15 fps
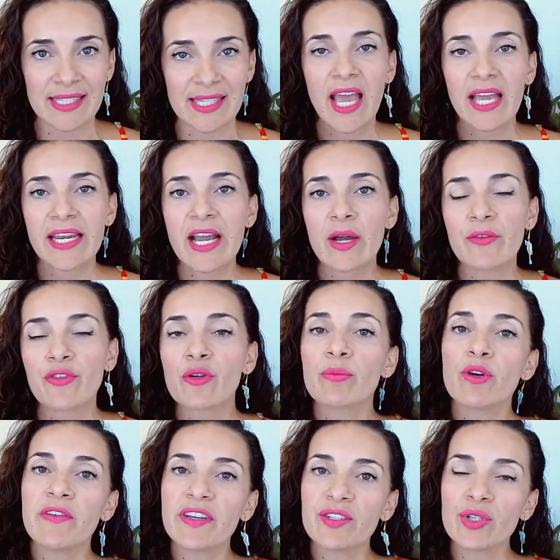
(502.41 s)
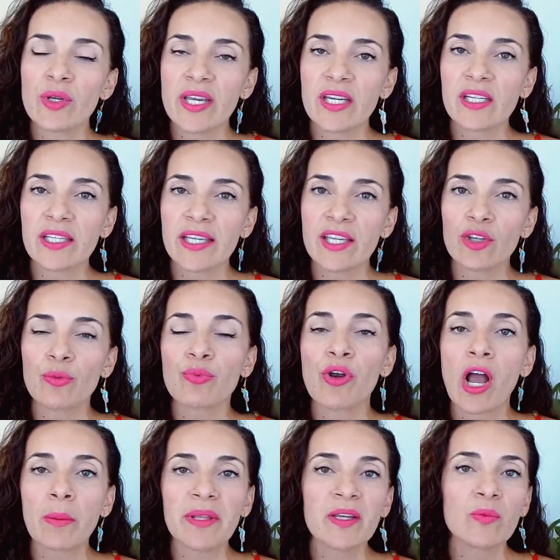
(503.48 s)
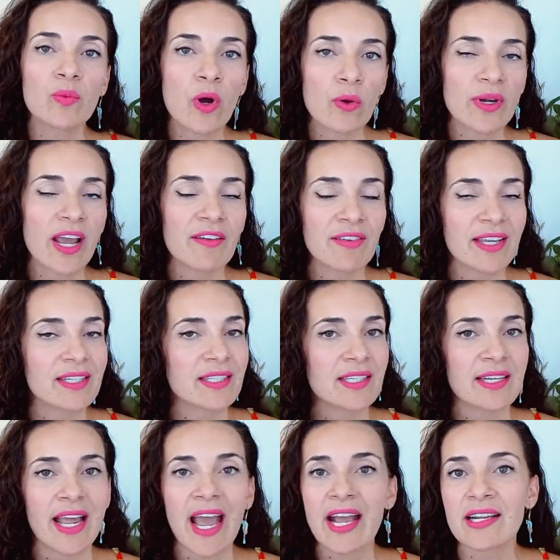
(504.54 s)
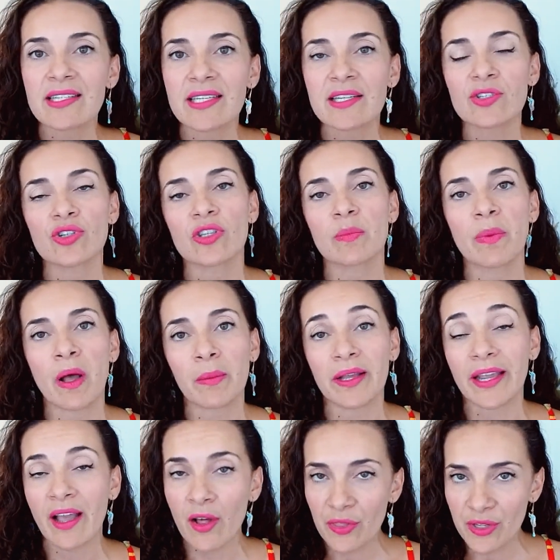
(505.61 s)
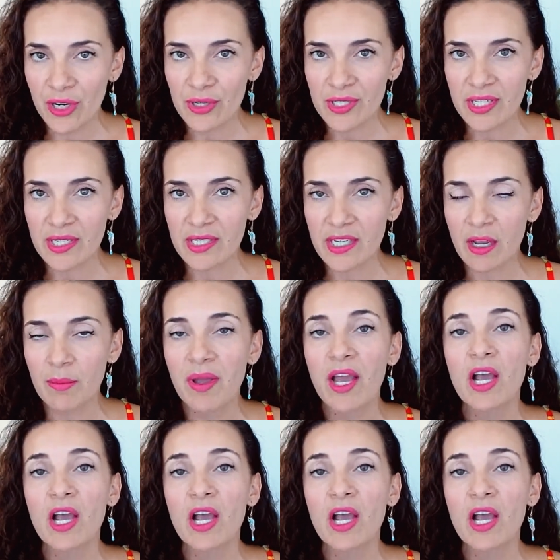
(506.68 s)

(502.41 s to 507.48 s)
Now, if you're moving to Italy, you probably won't have instant access to the public healthcare system,